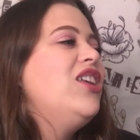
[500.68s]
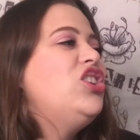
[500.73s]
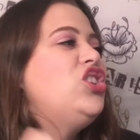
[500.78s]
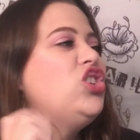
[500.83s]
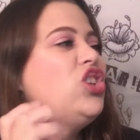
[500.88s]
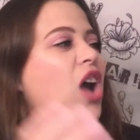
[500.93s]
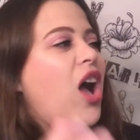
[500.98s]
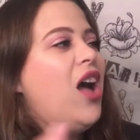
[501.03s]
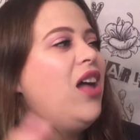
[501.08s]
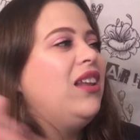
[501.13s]

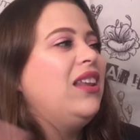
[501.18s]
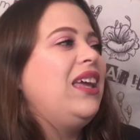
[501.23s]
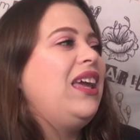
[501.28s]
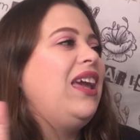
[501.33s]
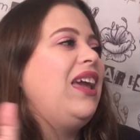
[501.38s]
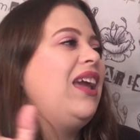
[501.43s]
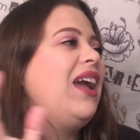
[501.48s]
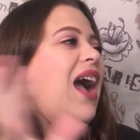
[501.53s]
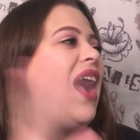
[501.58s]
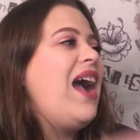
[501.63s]

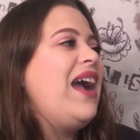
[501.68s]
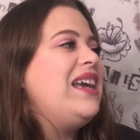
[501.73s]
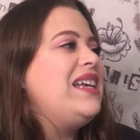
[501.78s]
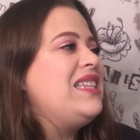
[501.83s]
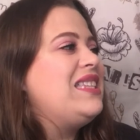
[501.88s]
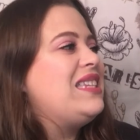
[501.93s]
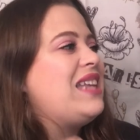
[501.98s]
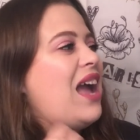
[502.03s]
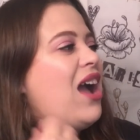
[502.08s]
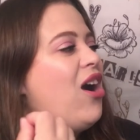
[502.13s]
jolly,
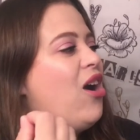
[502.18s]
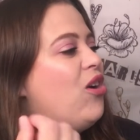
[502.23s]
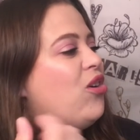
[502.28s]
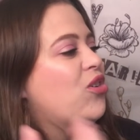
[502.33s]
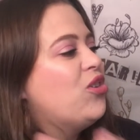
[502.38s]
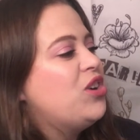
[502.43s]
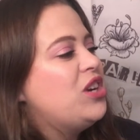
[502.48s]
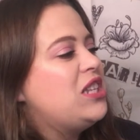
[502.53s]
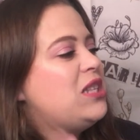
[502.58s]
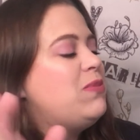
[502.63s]
iced
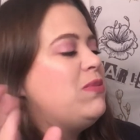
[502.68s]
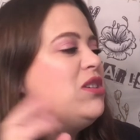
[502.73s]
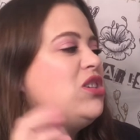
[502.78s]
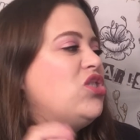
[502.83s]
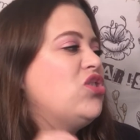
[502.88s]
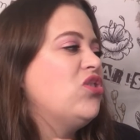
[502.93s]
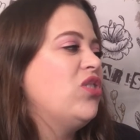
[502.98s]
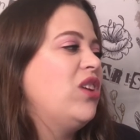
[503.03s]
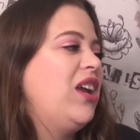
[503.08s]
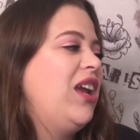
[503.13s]
out,
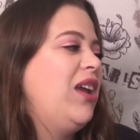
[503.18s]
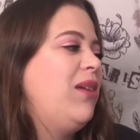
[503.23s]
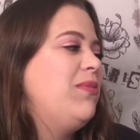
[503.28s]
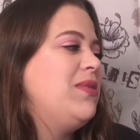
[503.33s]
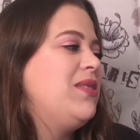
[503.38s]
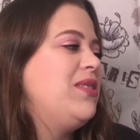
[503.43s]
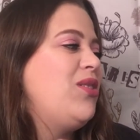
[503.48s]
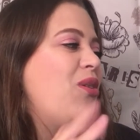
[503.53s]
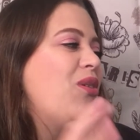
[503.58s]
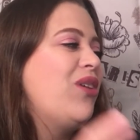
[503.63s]
Christmas
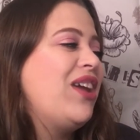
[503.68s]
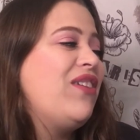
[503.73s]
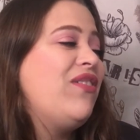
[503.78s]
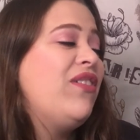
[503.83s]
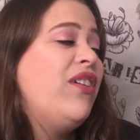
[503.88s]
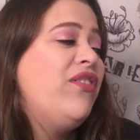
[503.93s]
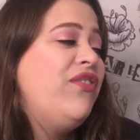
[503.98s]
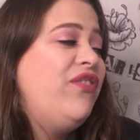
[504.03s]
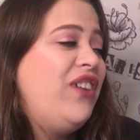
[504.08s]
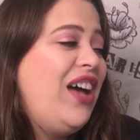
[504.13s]
dreams, don't give
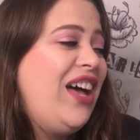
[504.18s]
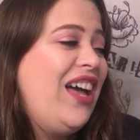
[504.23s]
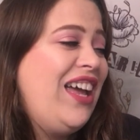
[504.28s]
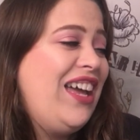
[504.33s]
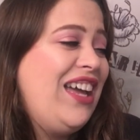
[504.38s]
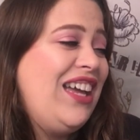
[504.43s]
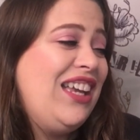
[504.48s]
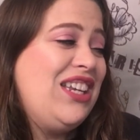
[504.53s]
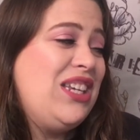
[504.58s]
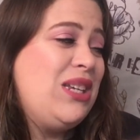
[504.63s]
a
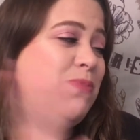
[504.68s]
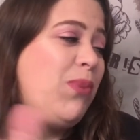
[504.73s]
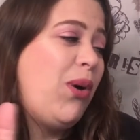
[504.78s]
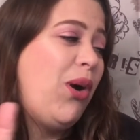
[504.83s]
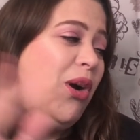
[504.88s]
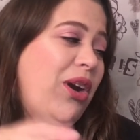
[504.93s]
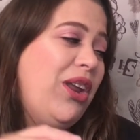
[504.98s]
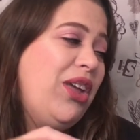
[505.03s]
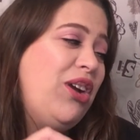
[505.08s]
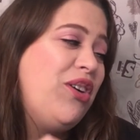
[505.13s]
fudge,
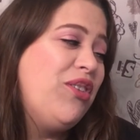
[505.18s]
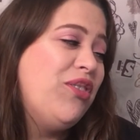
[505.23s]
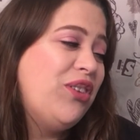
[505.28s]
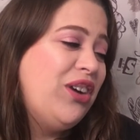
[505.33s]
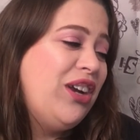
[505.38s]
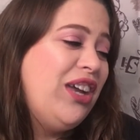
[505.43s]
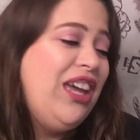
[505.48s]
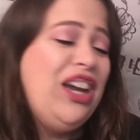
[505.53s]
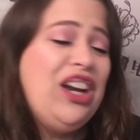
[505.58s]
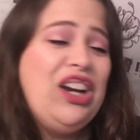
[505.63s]
party
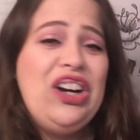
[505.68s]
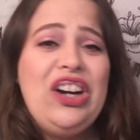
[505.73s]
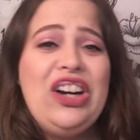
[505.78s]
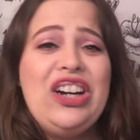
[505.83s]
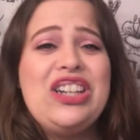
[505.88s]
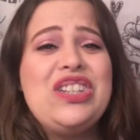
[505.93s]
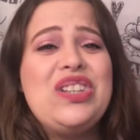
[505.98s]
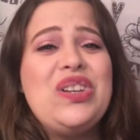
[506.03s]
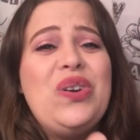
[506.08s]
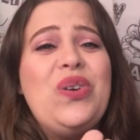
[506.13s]
over
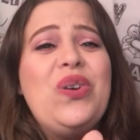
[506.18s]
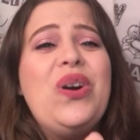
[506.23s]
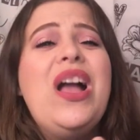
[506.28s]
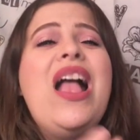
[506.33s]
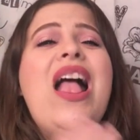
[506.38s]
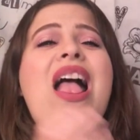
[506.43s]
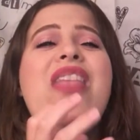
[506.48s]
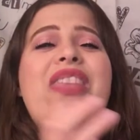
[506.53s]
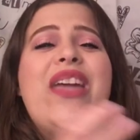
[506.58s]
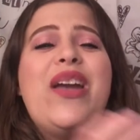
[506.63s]
here. So
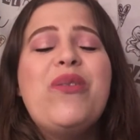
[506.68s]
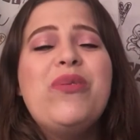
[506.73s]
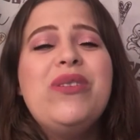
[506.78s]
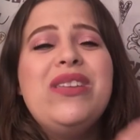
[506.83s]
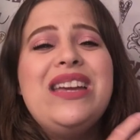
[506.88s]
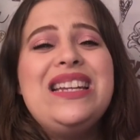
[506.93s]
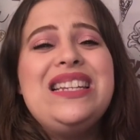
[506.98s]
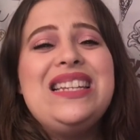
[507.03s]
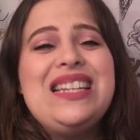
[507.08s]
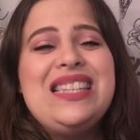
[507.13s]
they
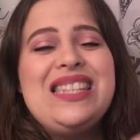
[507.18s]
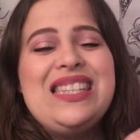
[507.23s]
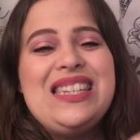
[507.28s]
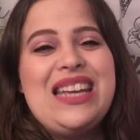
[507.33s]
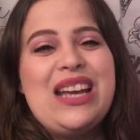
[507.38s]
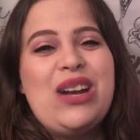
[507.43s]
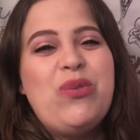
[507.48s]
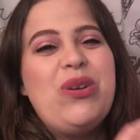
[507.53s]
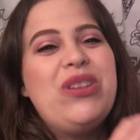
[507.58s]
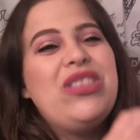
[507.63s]
really did
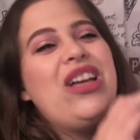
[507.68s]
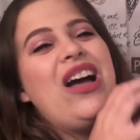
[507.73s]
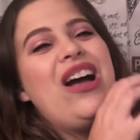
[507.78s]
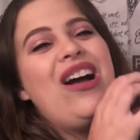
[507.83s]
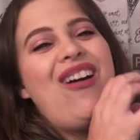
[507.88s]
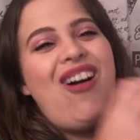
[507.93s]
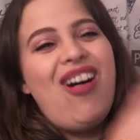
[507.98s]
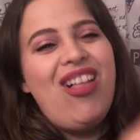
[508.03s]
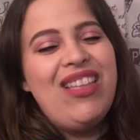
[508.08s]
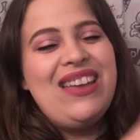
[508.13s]
stick with a
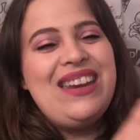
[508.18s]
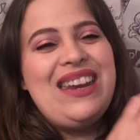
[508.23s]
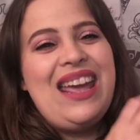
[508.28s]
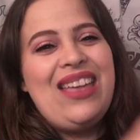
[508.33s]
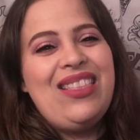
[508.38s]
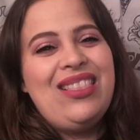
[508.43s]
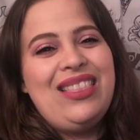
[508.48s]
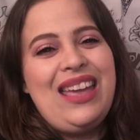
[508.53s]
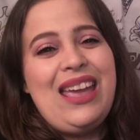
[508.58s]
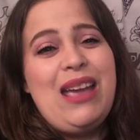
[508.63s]

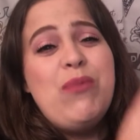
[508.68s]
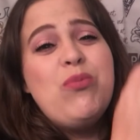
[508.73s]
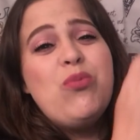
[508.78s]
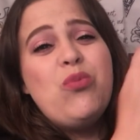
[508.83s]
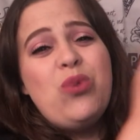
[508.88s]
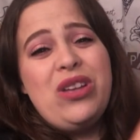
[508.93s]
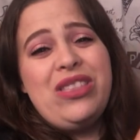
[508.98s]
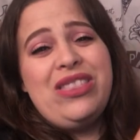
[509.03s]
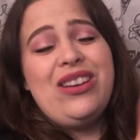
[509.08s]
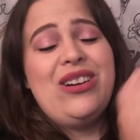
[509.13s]
holiday
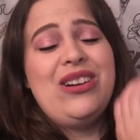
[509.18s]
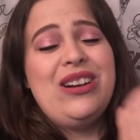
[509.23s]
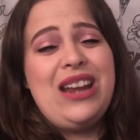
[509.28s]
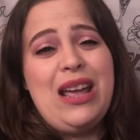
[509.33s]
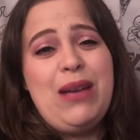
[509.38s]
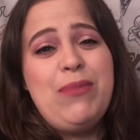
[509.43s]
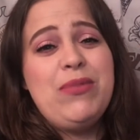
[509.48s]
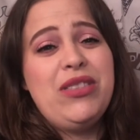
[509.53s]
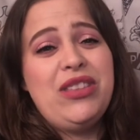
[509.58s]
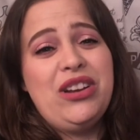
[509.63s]
theme with their
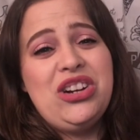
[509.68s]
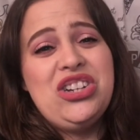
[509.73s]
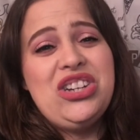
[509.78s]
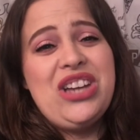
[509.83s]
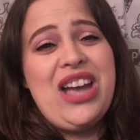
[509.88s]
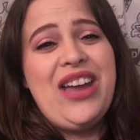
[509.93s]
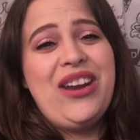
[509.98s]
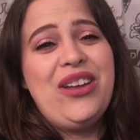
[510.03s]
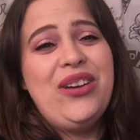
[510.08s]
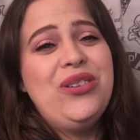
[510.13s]
name of their
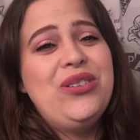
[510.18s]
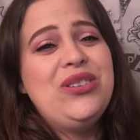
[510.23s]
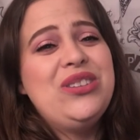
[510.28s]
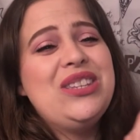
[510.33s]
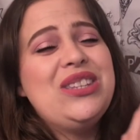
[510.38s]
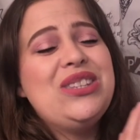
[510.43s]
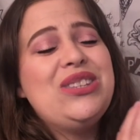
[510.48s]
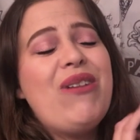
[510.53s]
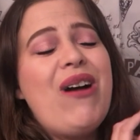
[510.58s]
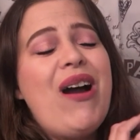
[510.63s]

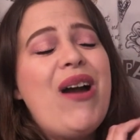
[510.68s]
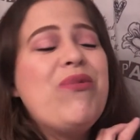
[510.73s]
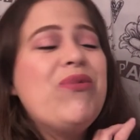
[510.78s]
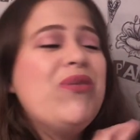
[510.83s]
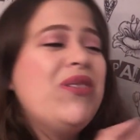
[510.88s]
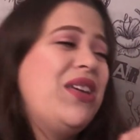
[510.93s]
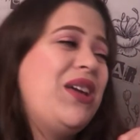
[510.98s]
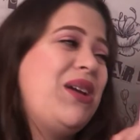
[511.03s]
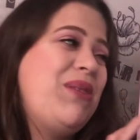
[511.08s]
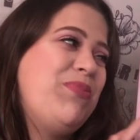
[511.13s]
shadows. So I
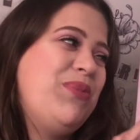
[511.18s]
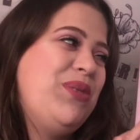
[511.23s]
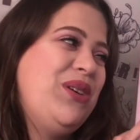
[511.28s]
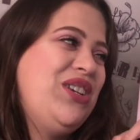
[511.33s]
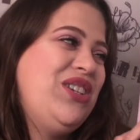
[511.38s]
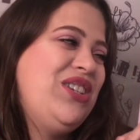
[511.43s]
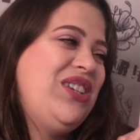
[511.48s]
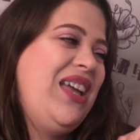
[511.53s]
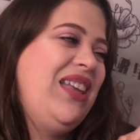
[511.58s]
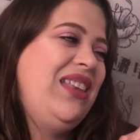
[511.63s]
really
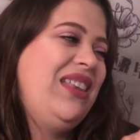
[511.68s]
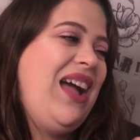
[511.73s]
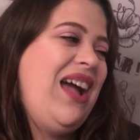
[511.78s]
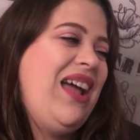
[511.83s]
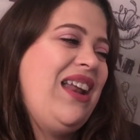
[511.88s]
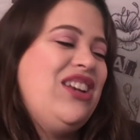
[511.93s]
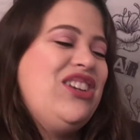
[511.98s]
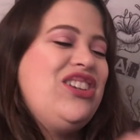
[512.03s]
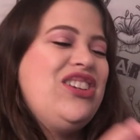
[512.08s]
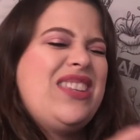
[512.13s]
appreciate
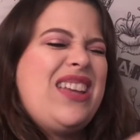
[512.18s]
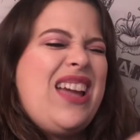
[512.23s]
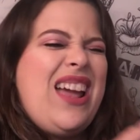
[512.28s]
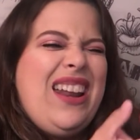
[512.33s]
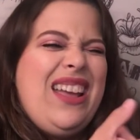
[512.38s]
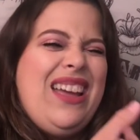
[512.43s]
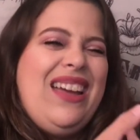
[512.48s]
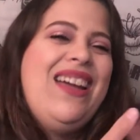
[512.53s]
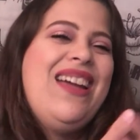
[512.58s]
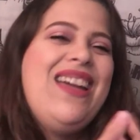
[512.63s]
that. It just
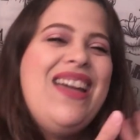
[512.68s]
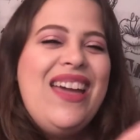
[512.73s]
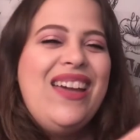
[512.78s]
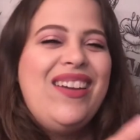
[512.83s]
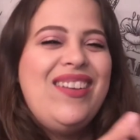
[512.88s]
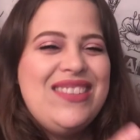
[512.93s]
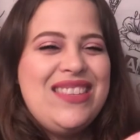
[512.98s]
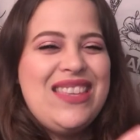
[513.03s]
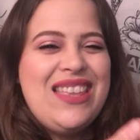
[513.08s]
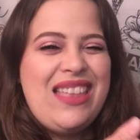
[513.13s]
kind of
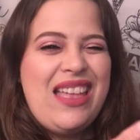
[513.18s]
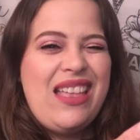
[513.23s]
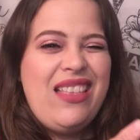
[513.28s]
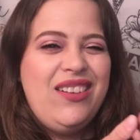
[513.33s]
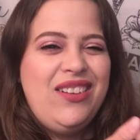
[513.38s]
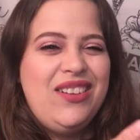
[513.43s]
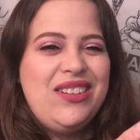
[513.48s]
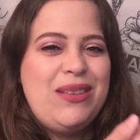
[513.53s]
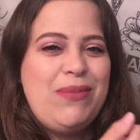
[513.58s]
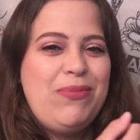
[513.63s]
gives it that
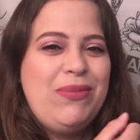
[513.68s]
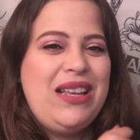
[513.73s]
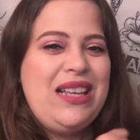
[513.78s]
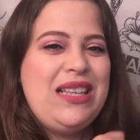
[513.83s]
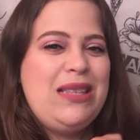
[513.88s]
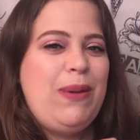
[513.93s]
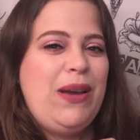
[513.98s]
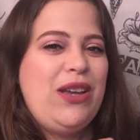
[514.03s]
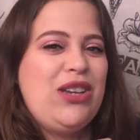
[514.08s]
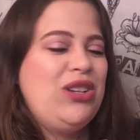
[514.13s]
little something
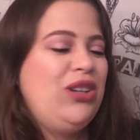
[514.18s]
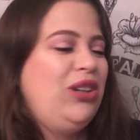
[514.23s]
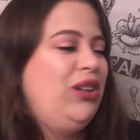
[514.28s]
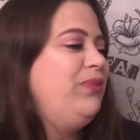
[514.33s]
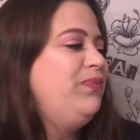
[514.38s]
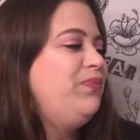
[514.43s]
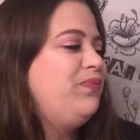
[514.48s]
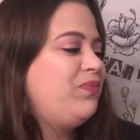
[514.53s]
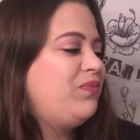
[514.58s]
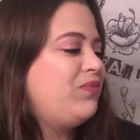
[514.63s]

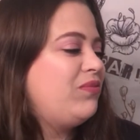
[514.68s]
special.